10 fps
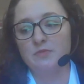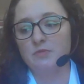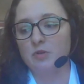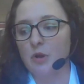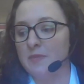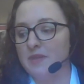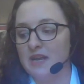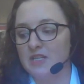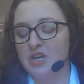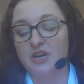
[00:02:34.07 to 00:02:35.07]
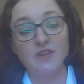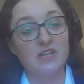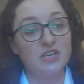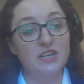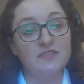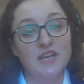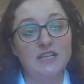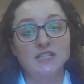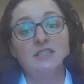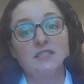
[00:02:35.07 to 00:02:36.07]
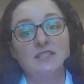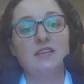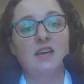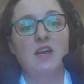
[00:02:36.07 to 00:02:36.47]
grow up the next generation of scientists,